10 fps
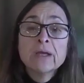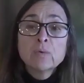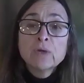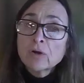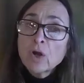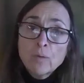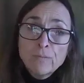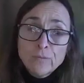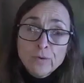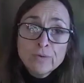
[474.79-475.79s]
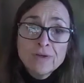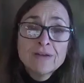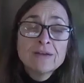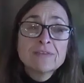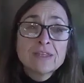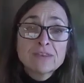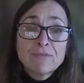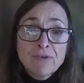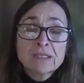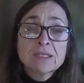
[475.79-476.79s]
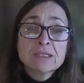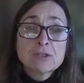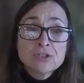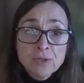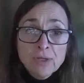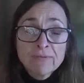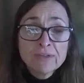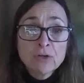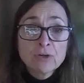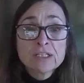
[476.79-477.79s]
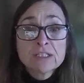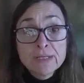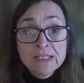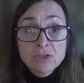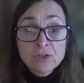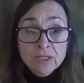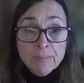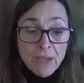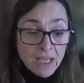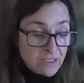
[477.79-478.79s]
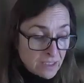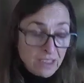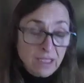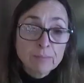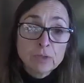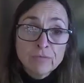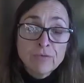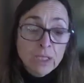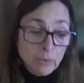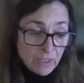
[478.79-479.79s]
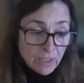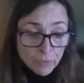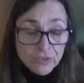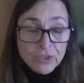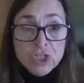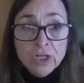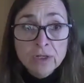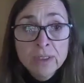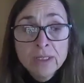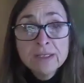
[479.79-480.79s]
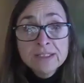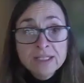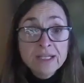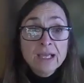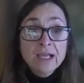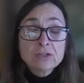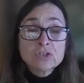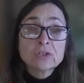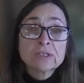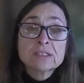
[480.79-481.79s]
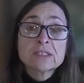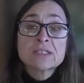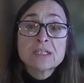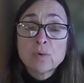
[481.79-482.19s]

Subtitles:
We are hopeful that the fact that they're still having hearings means they're going to pass it, and I'm following up with the chair today actually to see